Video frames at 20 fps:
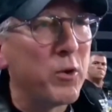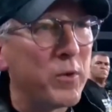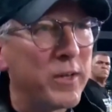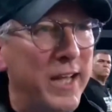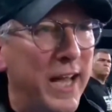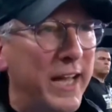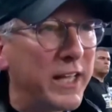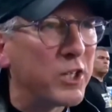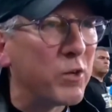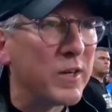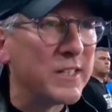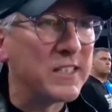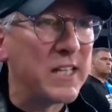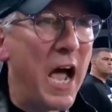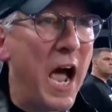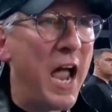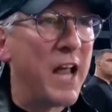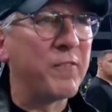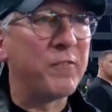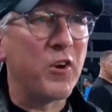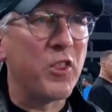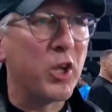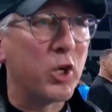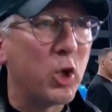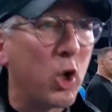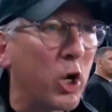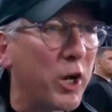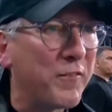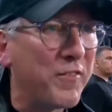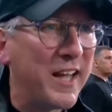you need to resign for
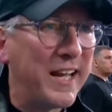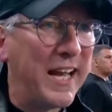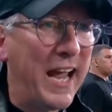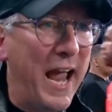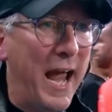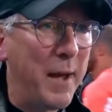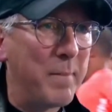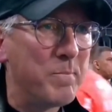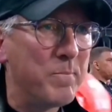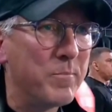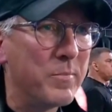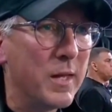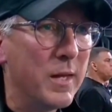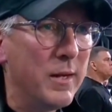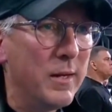the good of the game.